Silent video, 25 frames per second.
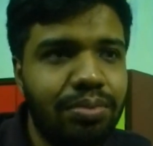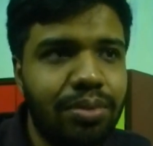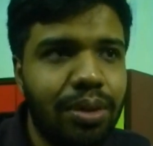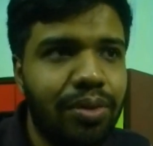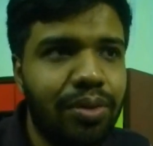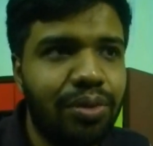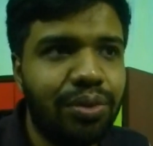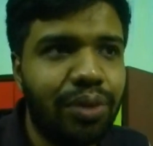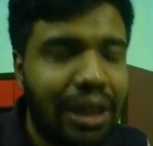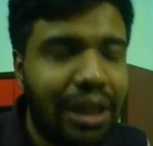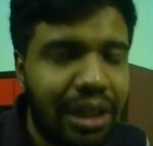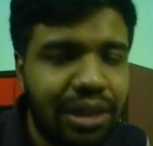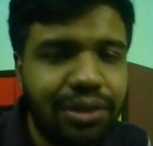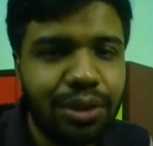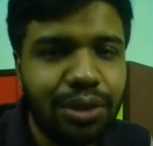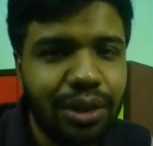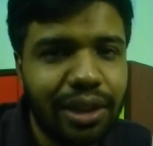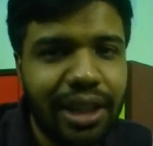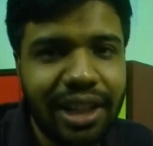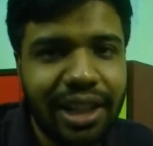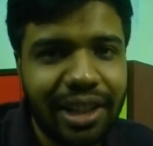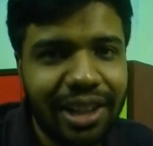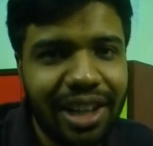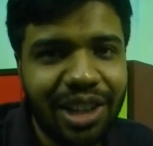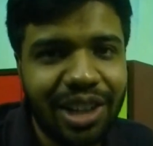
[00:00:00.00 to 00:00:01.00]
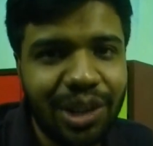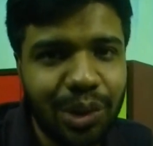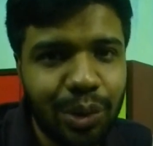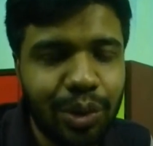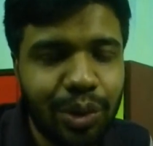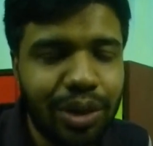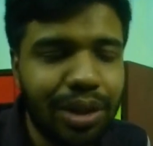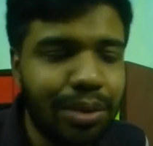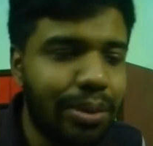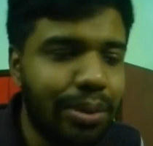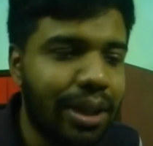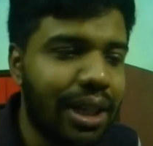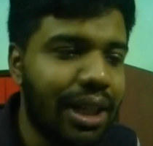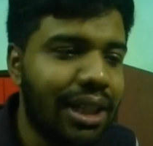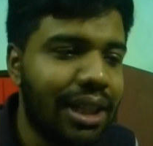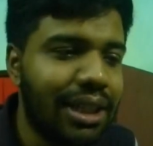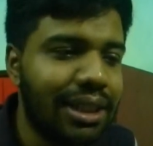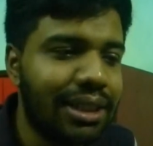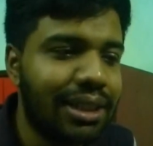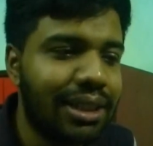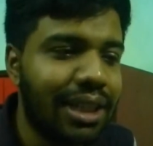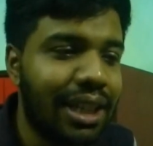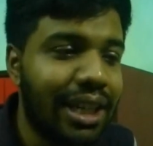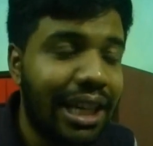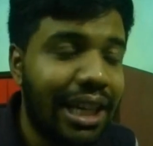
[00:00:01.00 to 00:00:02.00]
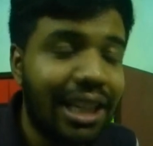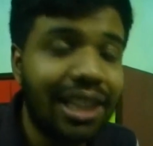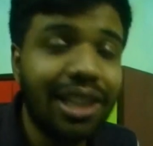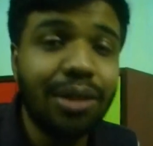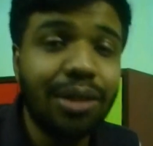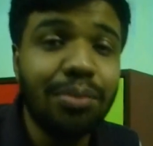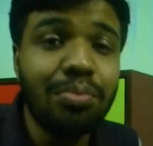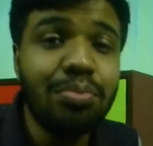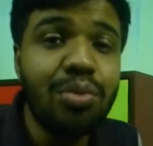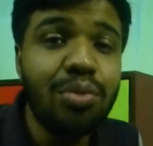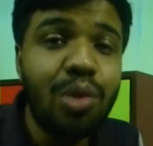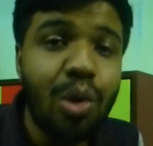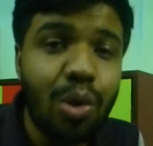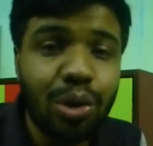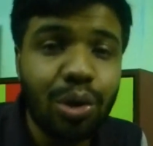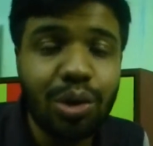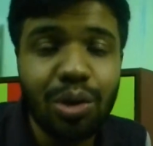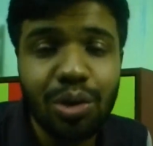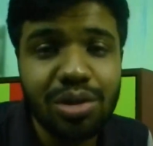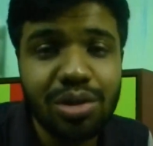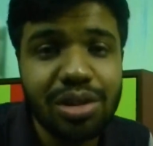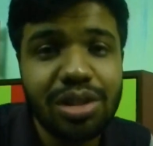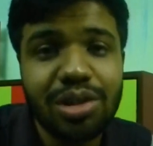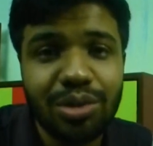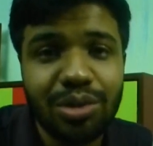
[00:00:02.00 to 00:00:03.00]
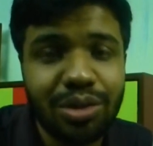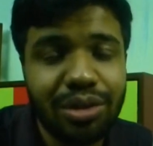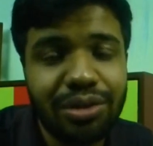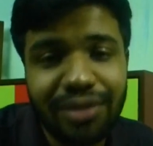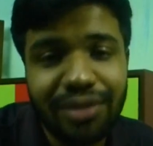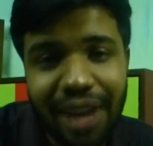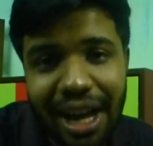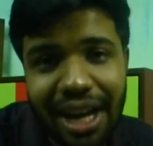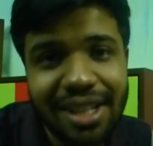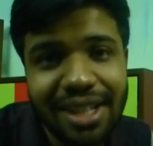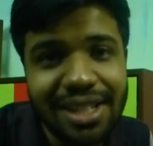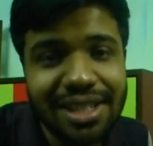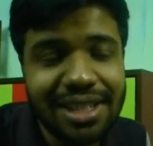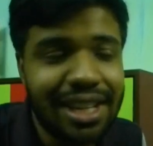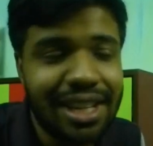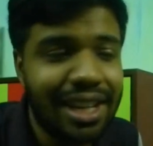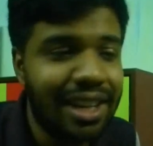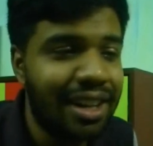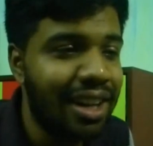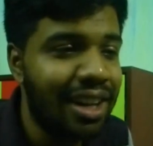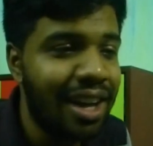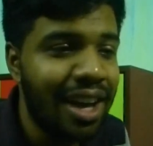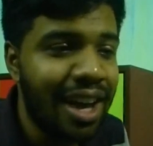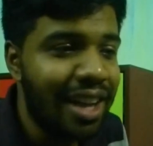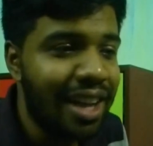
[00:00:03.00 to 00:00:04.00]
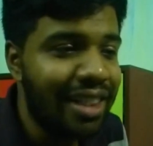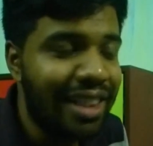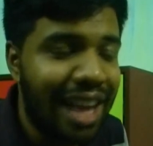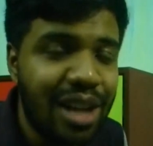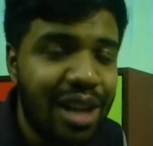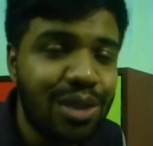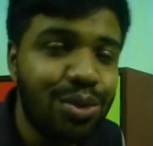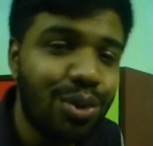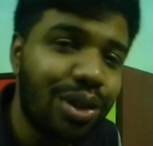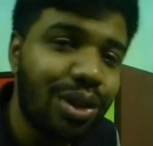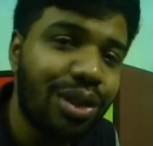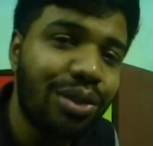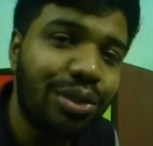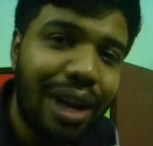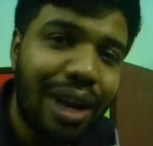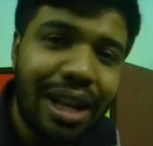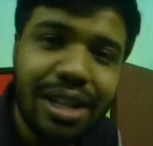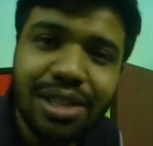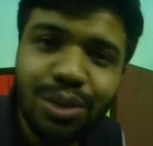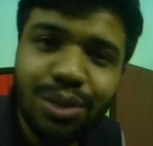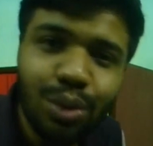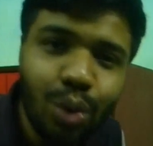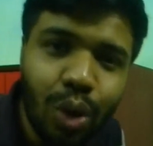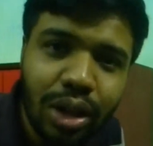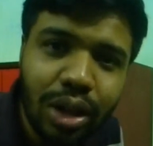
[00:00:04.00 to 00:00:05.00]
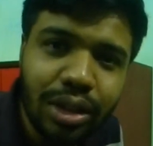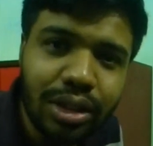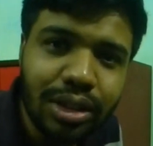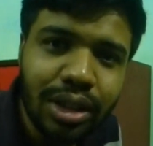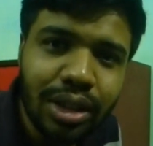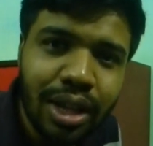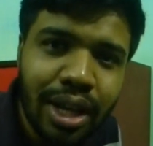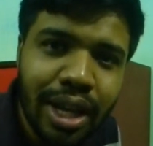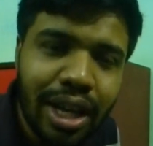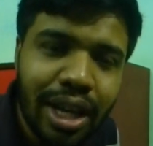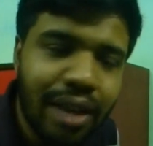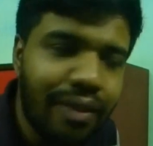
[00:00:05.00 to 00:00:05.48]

wonderful thing they are doing because they're getting more closer to the fans and that's what the fans want.